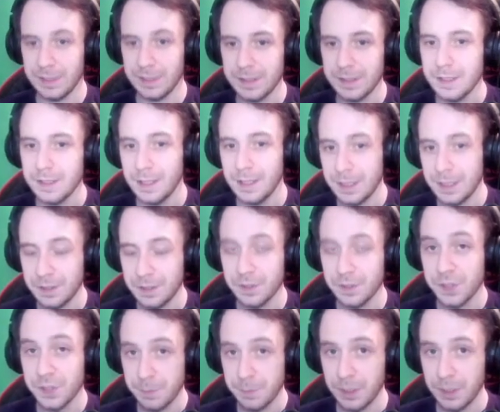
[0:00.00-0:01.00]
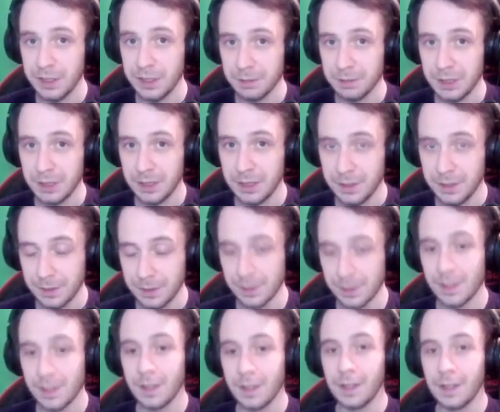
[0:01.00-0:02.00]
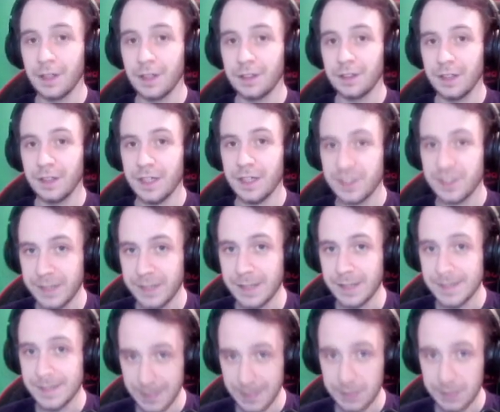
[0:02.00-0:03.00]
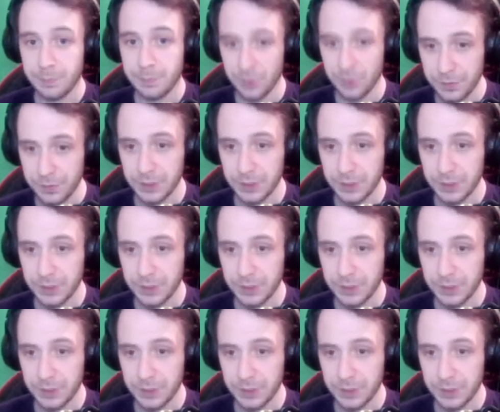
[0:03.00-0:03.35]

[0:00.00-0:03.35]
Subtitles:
And spoiler alert, it's Dante's brother.